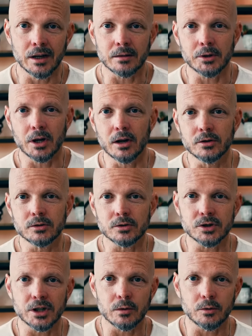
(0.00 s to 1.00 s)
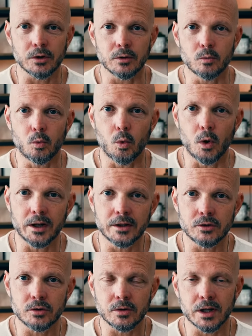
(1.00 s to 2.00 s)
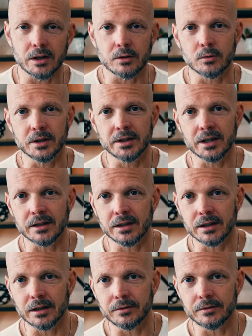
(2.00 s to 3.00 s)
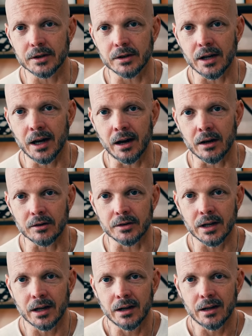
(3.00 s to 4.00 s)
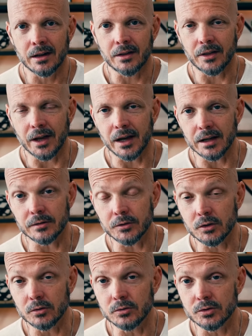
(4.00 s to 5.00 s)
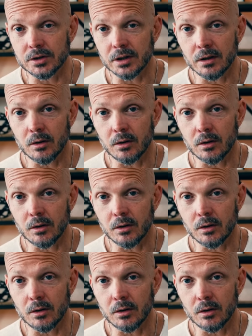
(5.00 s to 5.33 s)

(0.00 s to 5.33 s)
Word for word: I'm going to also share with you one trick or one technique I figured out that if used